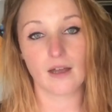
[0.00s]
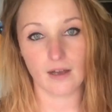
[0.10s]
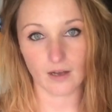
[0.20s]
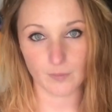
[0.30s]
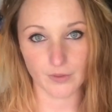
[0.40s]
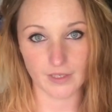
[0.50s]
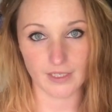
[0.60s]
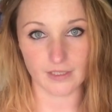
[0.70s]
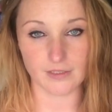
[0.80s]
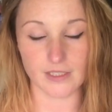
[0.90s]
I'll put the
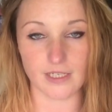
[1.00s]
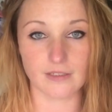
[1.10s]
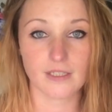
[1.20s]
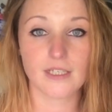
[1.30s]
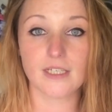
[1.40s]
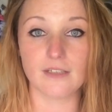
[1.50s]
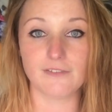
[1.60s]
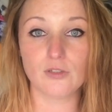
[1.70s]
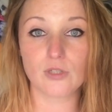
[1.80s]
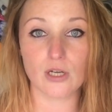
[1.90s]
link underneath, if
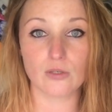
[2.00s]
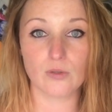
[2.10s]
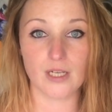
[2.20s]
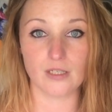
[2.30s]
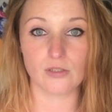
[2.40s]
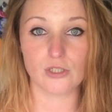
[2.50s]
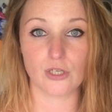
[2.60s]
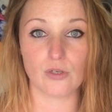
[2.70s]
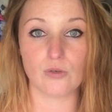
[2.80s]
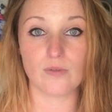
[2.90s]
you go
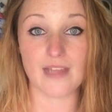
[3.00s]
into